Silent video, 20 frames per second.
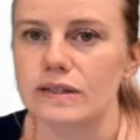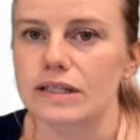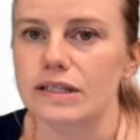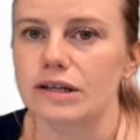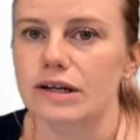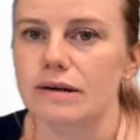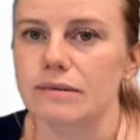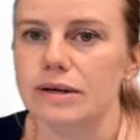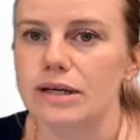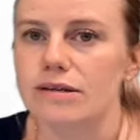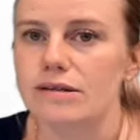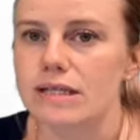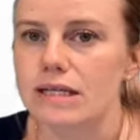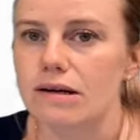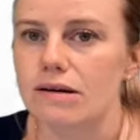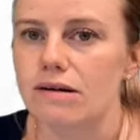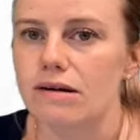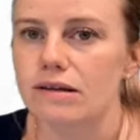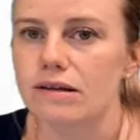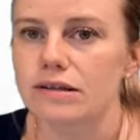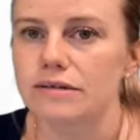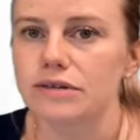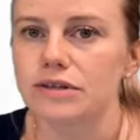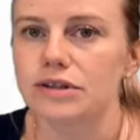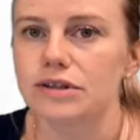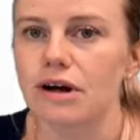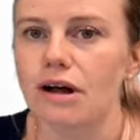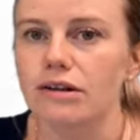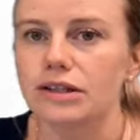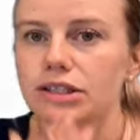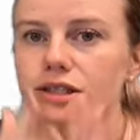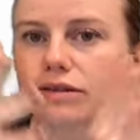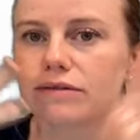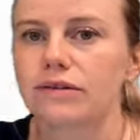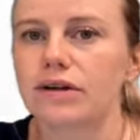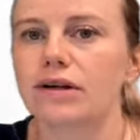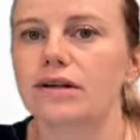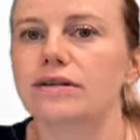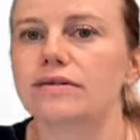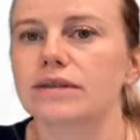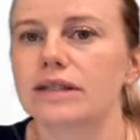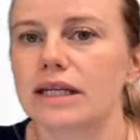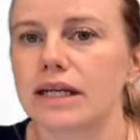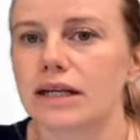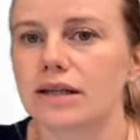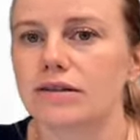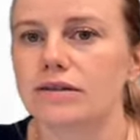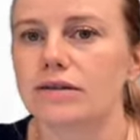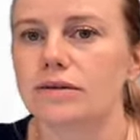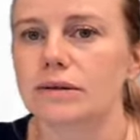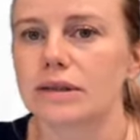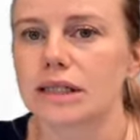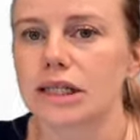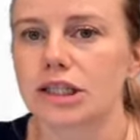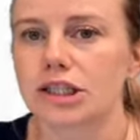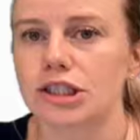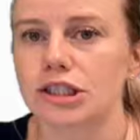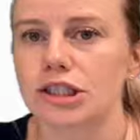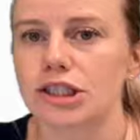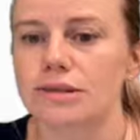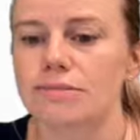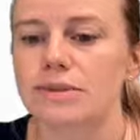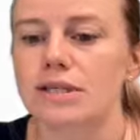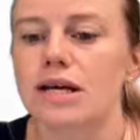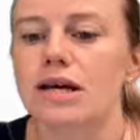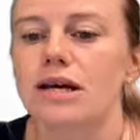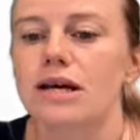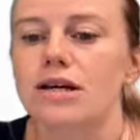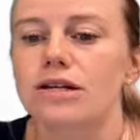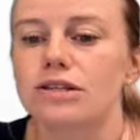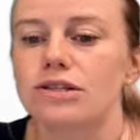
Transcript: And you're going to be using all of your knowledge of all of the angle relationships